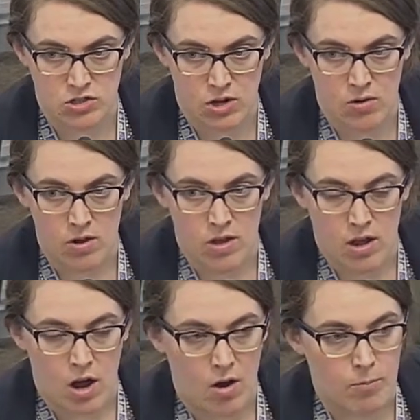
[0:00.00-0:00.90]
So
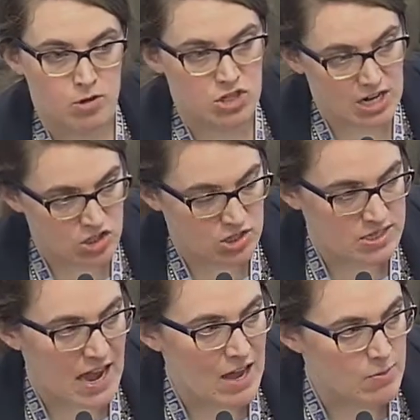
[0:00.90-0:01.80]
our
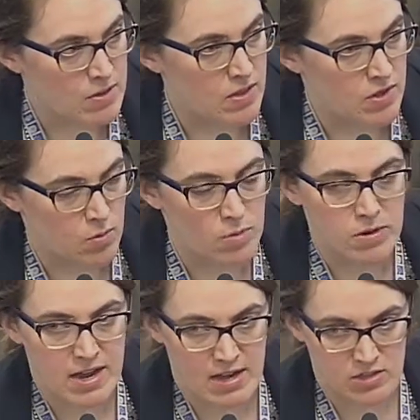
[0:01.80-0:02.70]
projections had been that there would
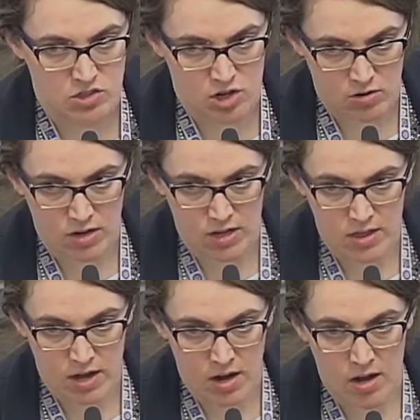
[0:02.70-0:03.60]
be taxes
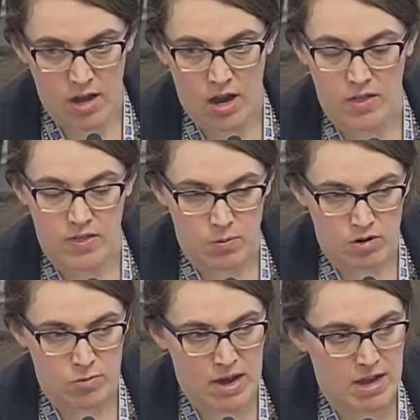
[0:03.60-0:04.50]
generated there and that they
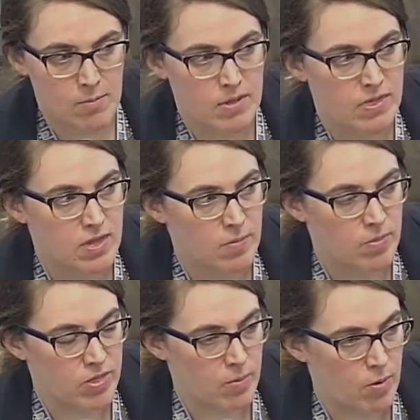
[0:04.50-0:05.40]
would have paid them, but
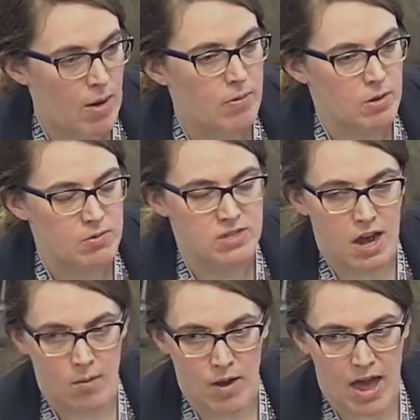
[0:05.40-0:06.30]
that the property was
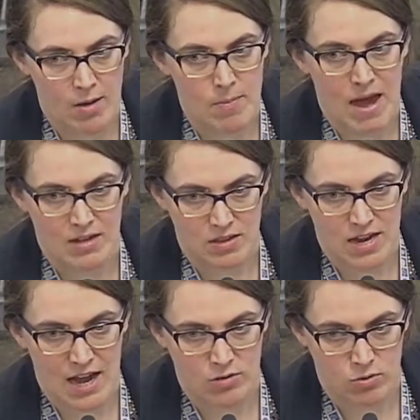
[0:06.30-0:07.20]
not added back to the
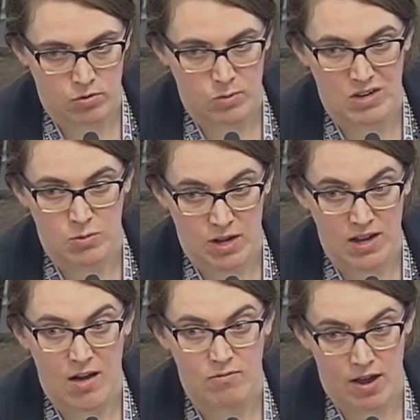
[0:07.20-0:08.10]
tax rolls because we had
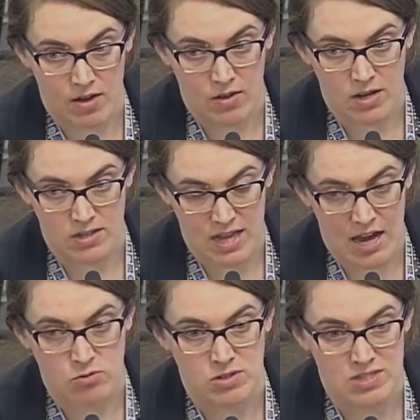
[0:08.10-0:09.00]
not finalized the
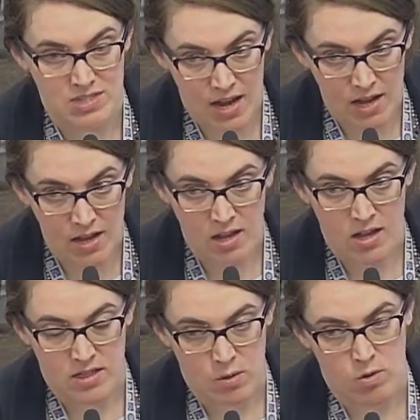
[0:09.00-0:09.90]
actual site
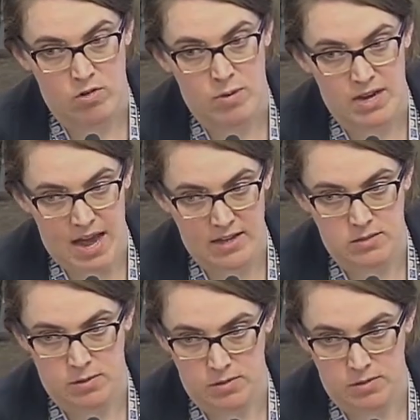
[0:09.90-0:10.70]
that would have been taxable.